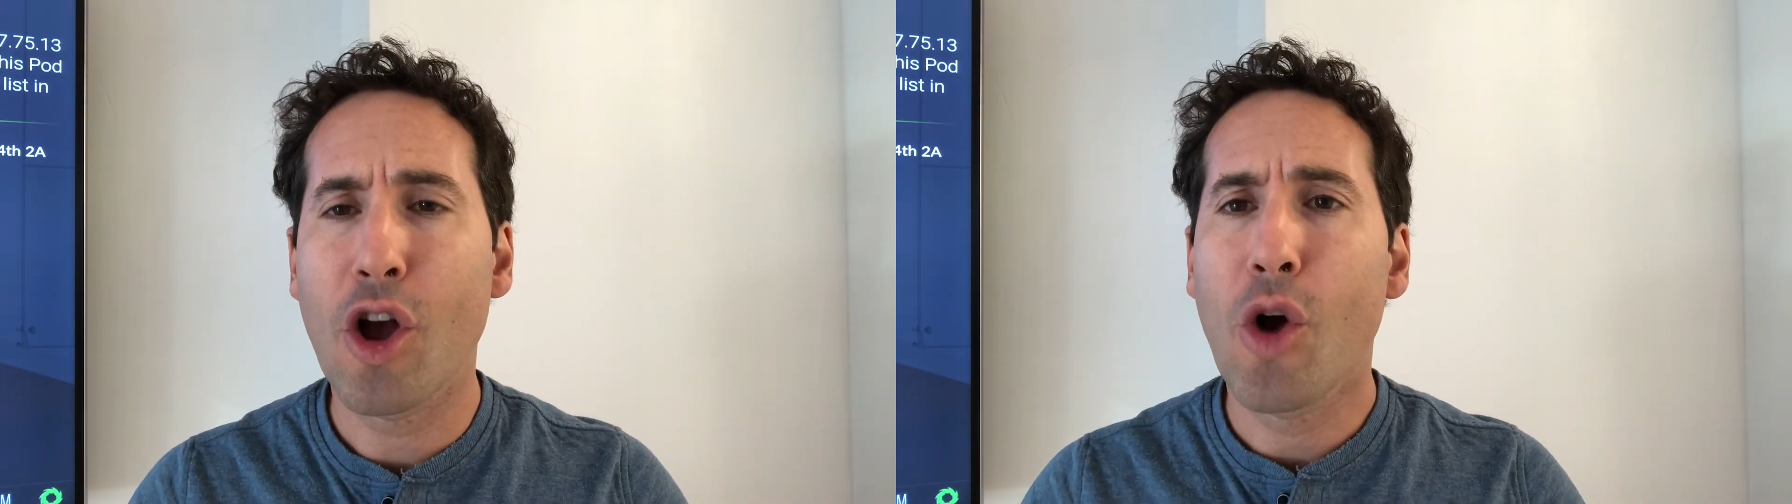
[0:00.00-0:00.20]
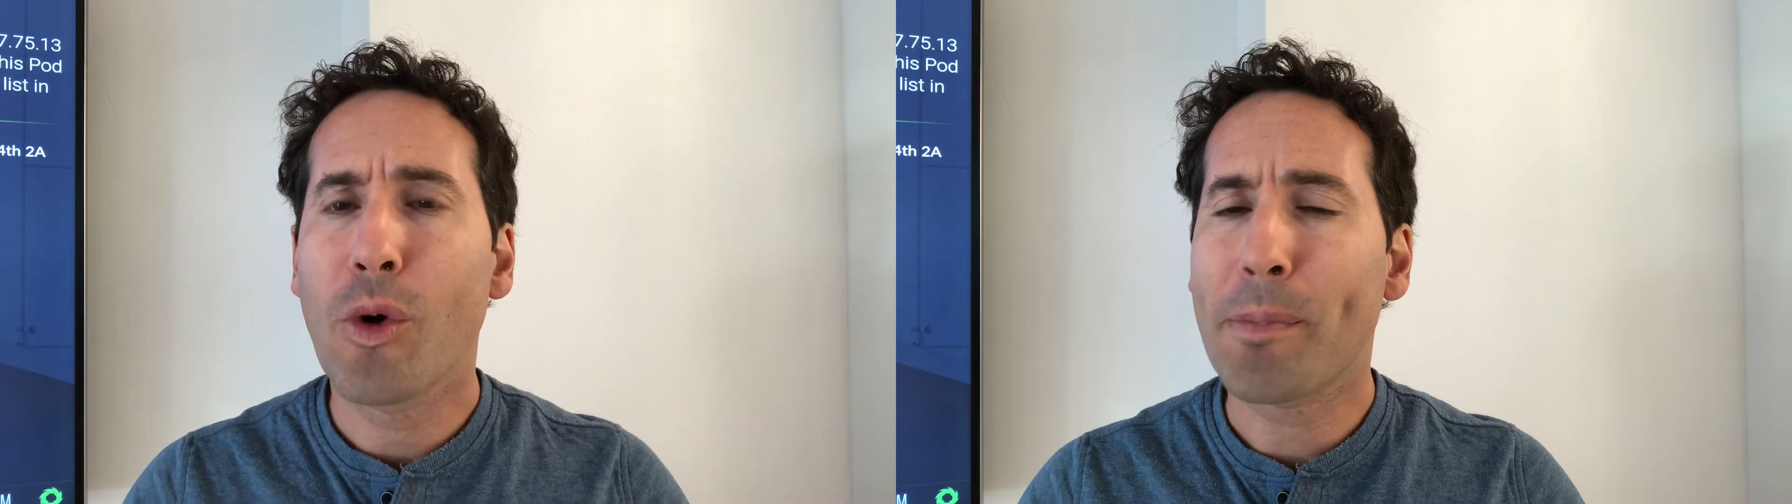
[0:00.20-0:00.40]

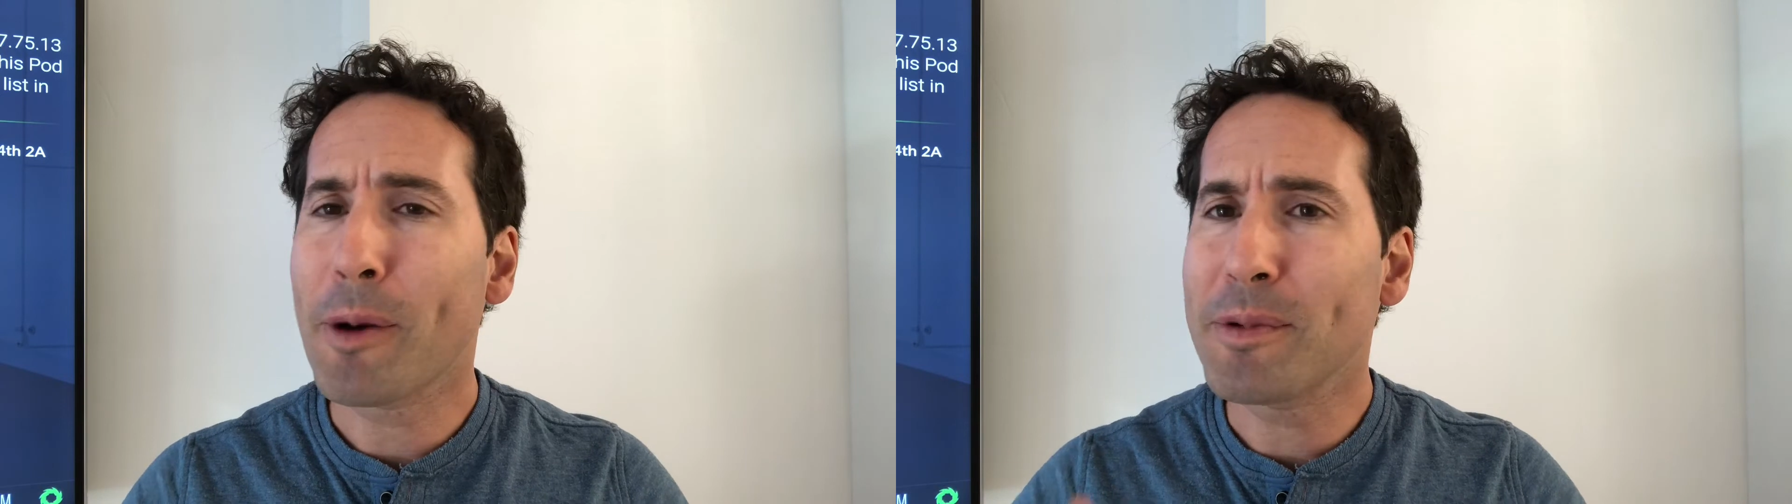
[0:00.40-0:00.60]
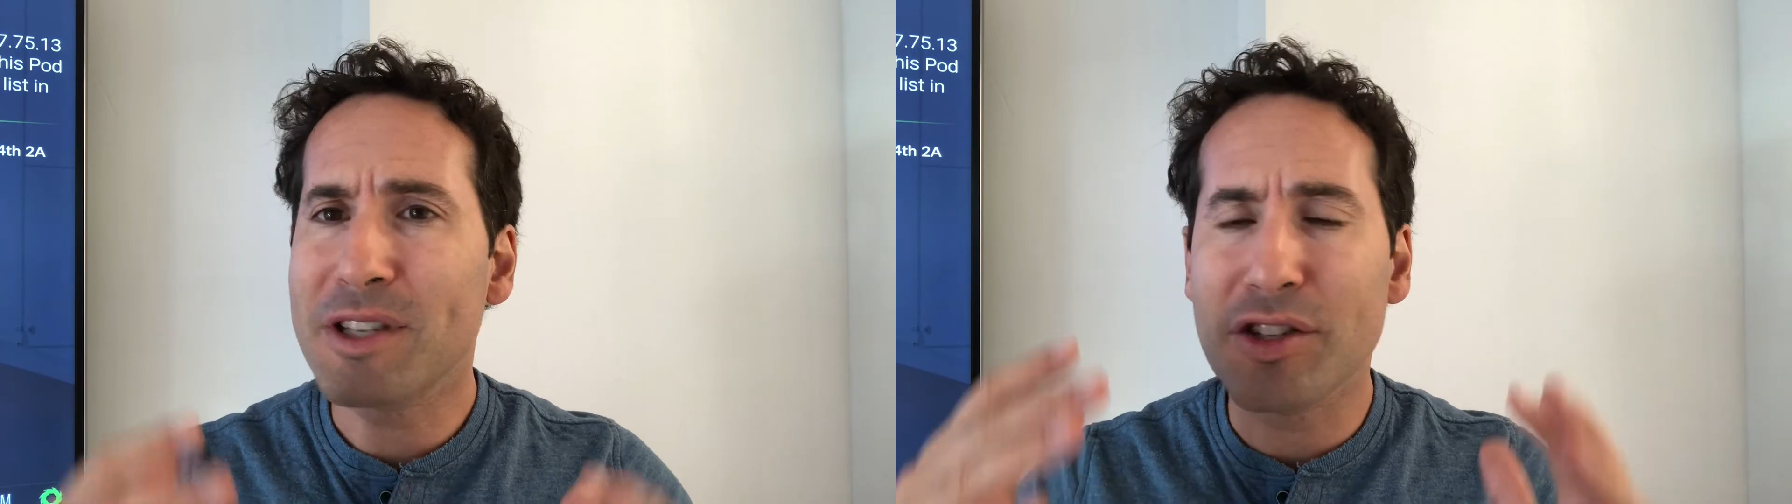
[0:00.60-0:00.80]
Well,
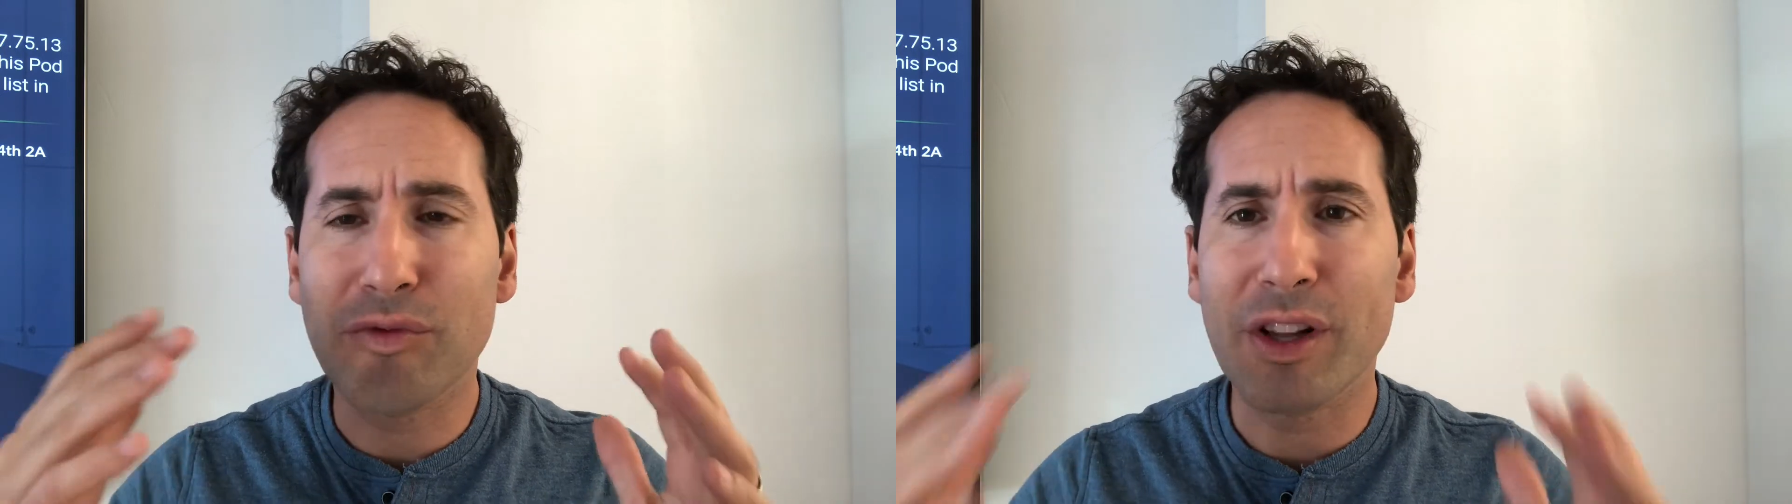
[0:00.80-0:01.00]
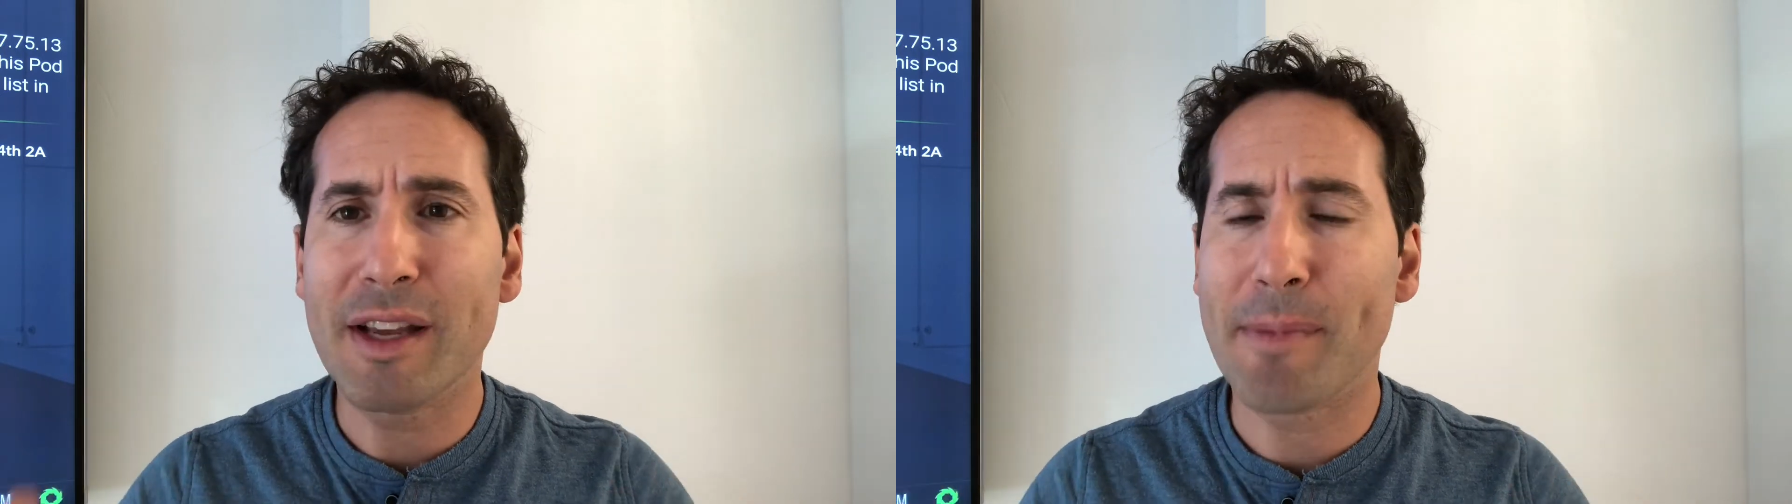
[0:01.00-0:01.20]
purpose is
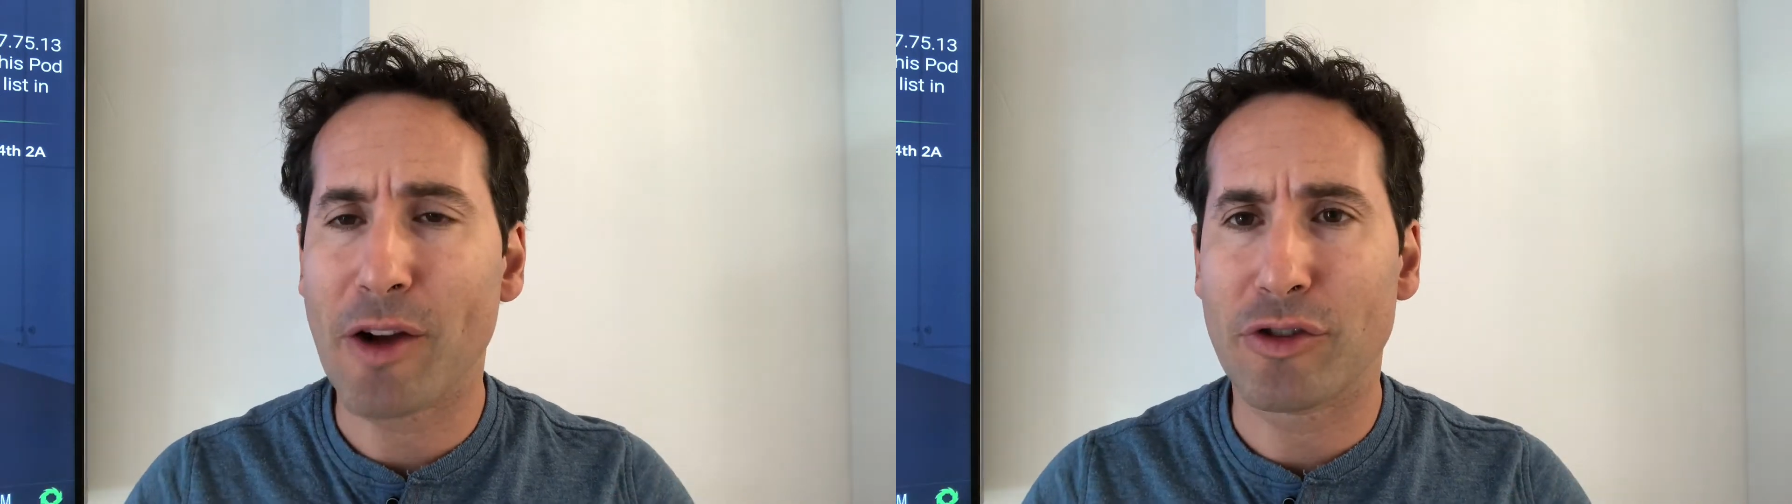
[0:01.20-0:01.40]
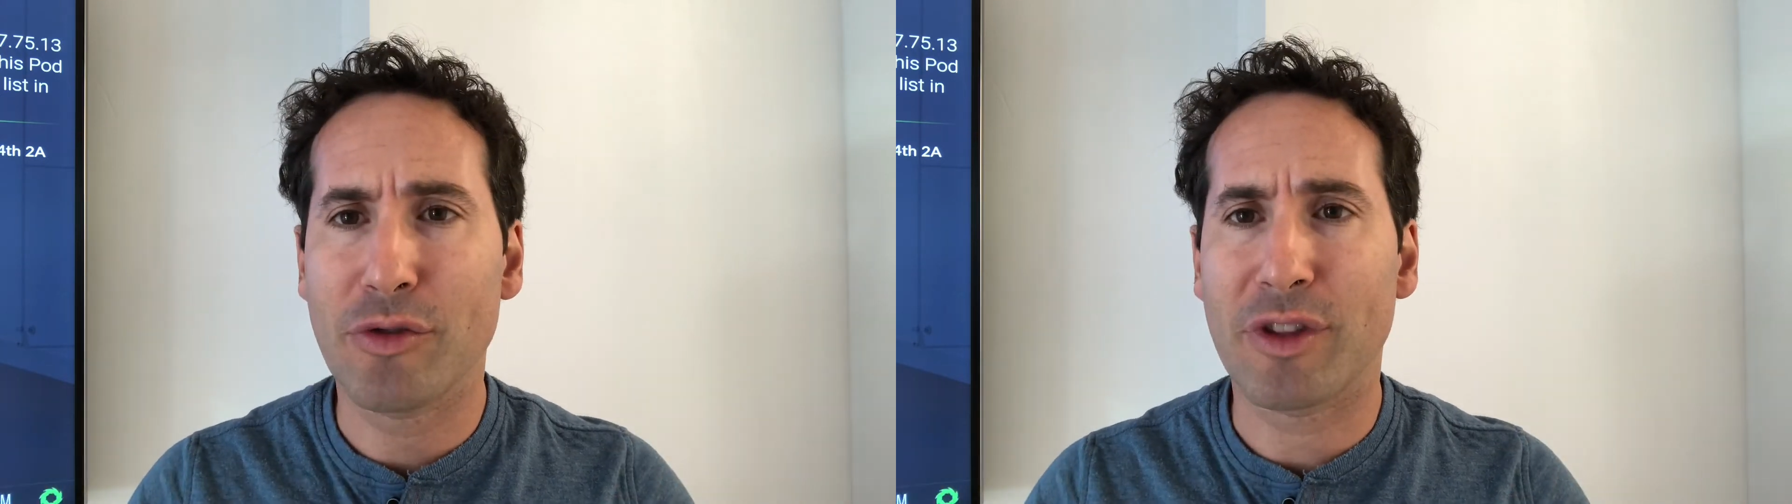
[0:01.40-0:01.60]
really
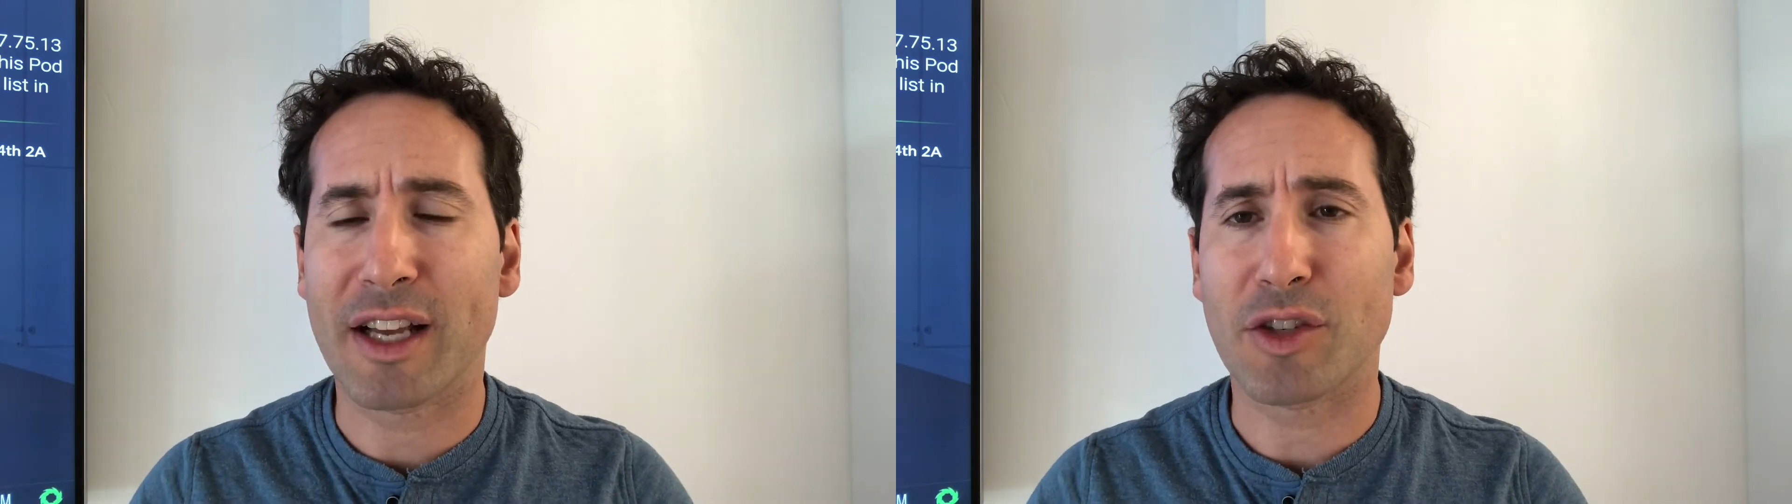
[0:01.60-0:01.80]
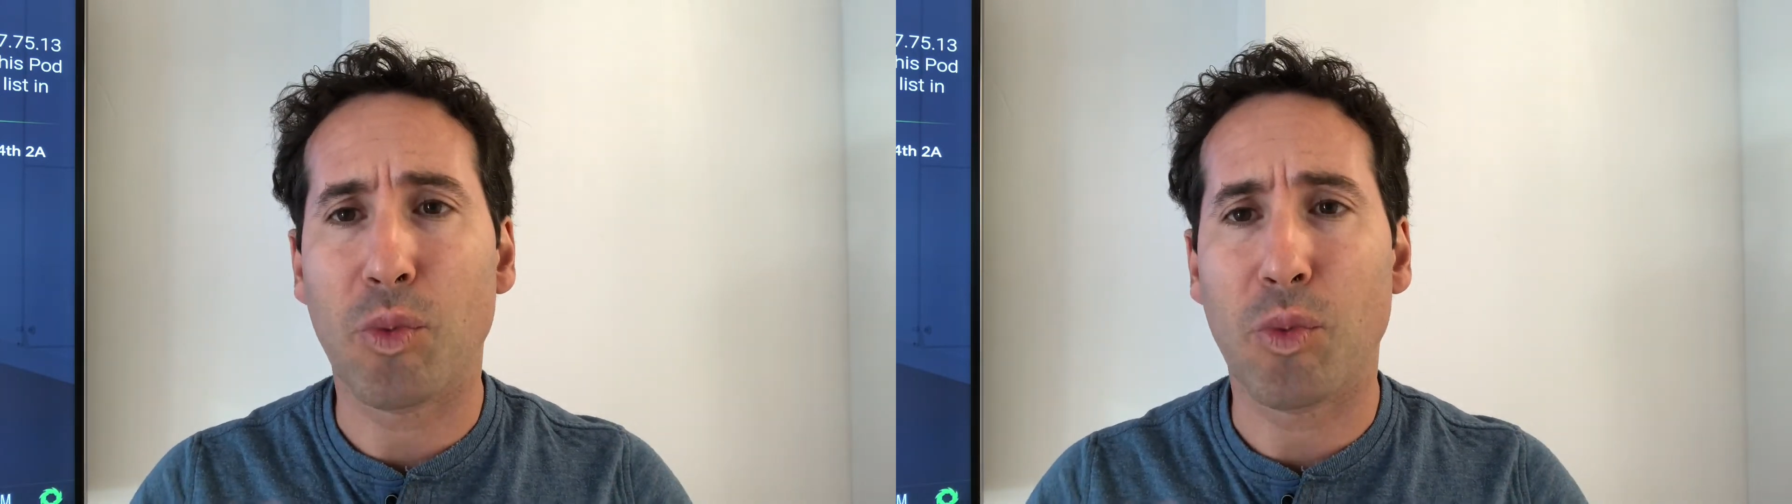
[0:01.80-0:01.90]
about 2 things.